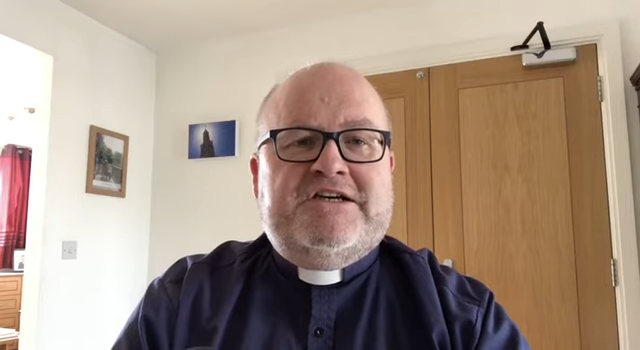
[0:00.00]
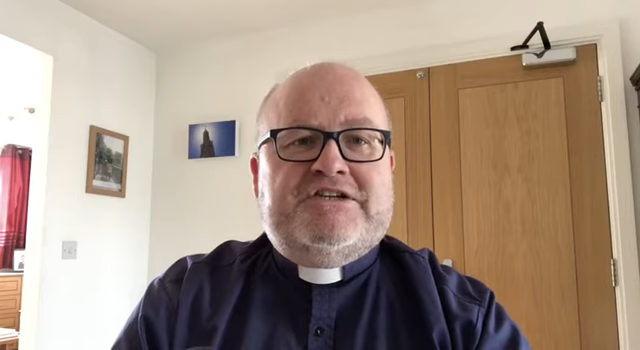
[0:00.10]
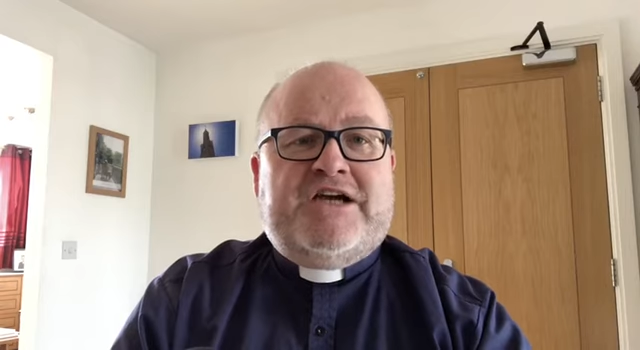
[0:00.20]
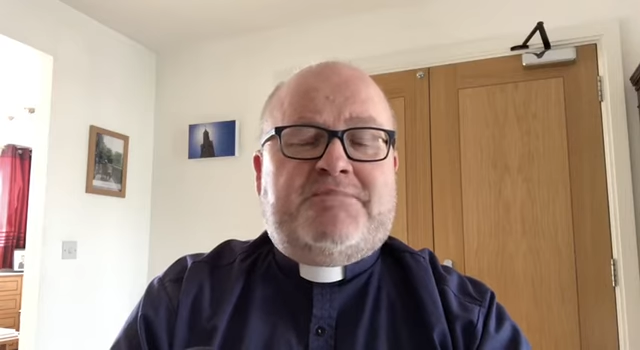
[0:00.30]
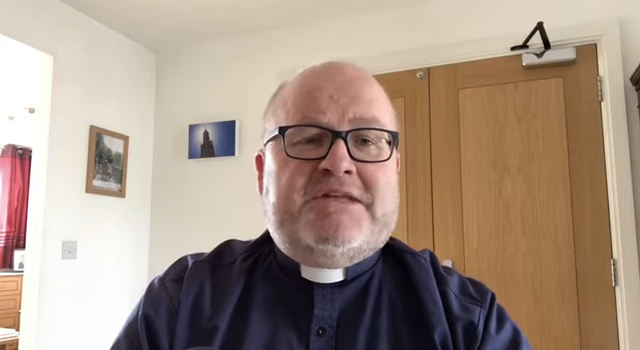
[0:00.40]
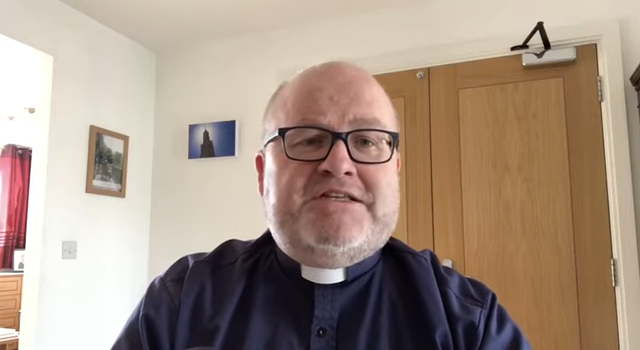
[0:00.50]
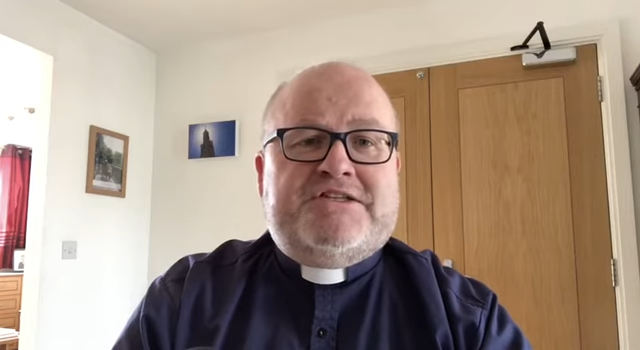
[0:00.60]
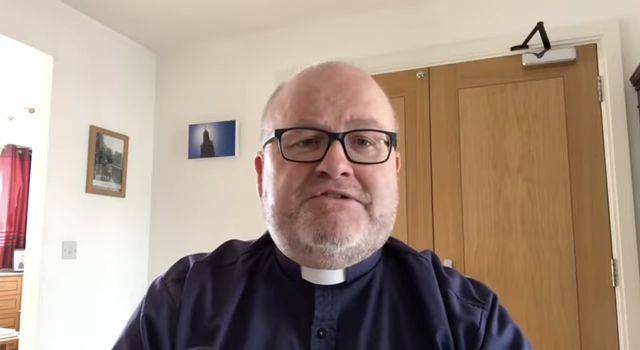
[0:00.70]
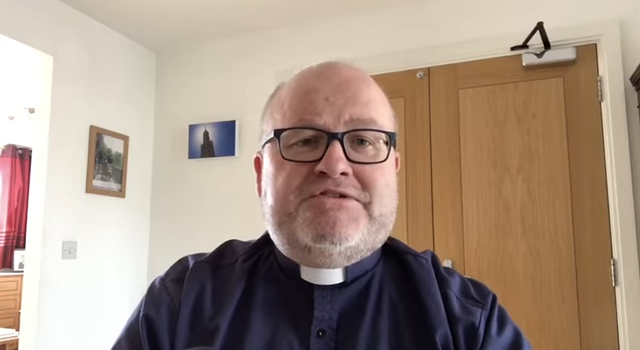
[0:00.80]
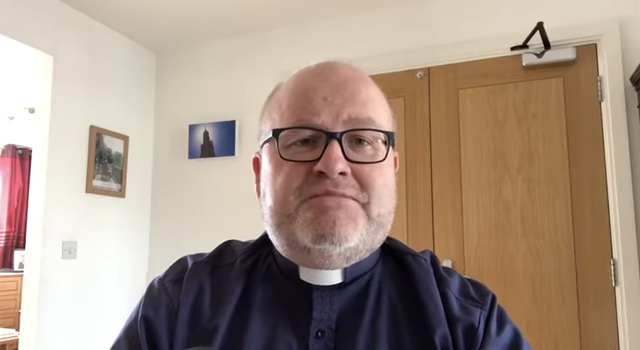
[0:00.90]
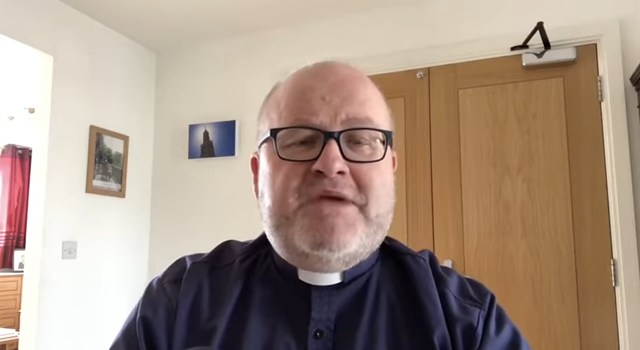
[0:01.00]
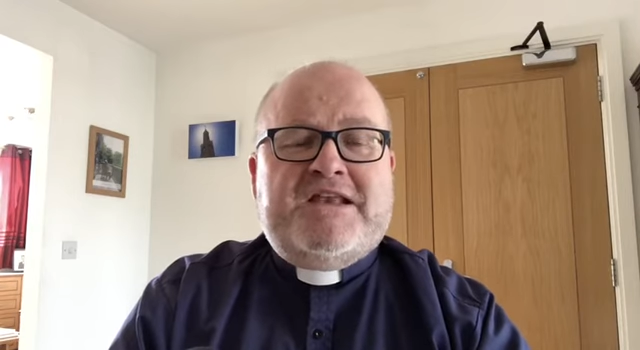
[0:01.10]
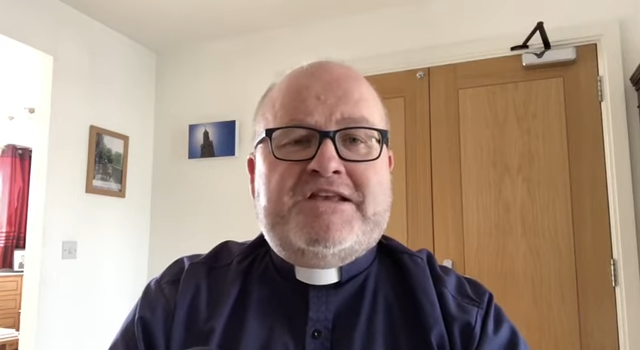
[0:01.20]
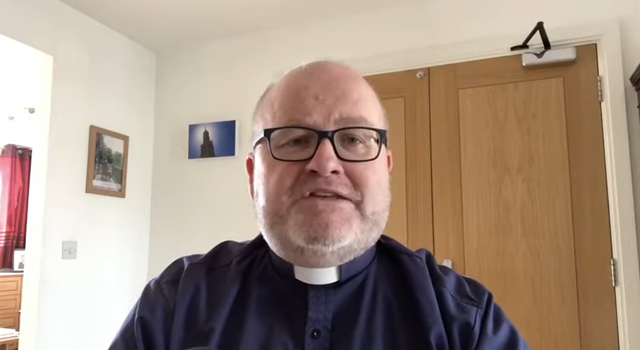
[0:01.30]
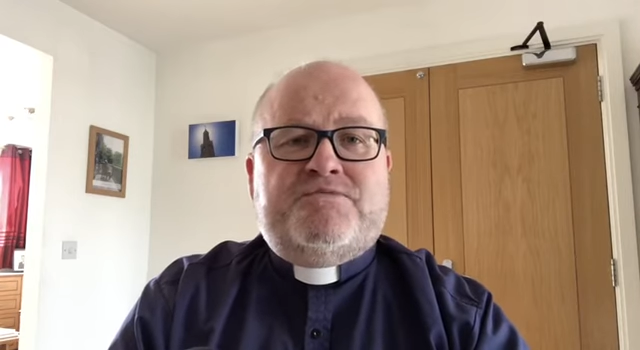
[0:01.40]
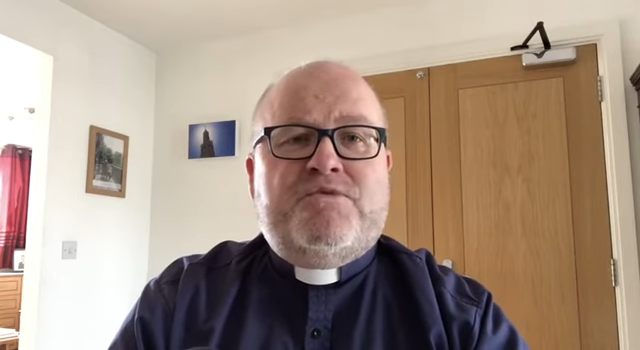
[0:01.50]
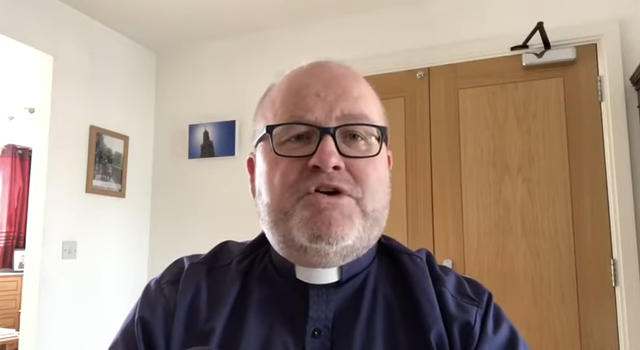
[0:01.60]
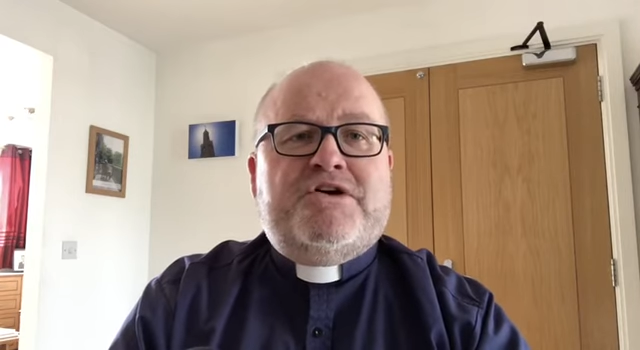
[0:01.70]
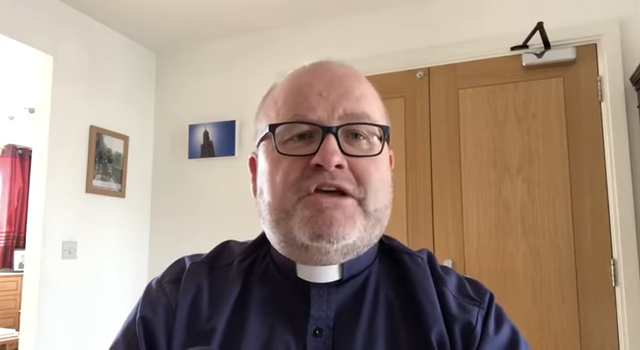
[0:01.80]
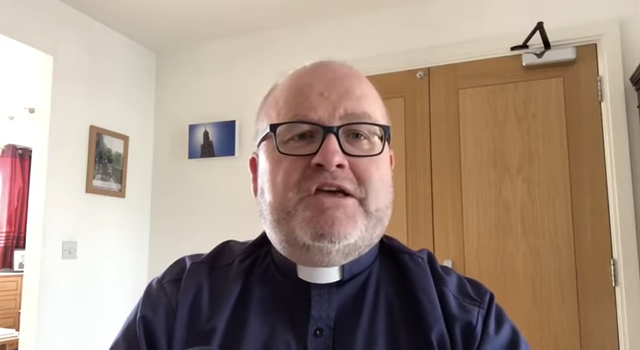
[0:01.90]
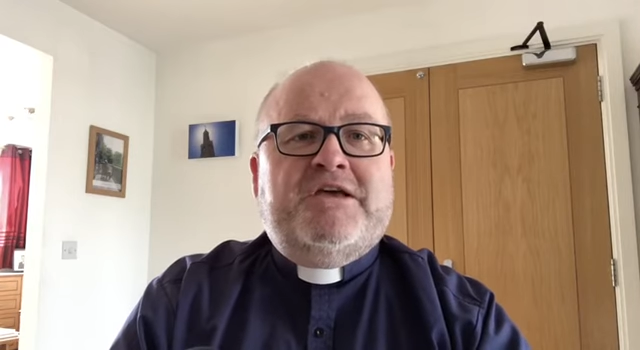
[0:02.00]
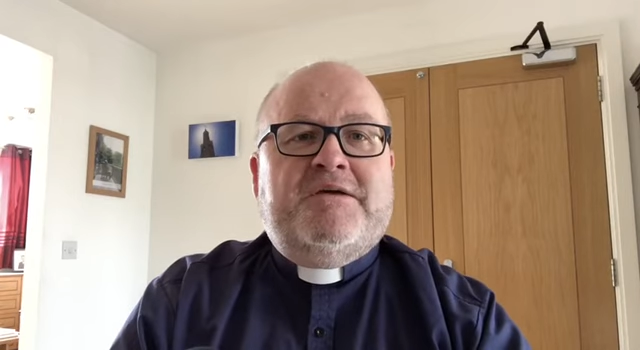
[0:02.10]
Chaplains do tremendous work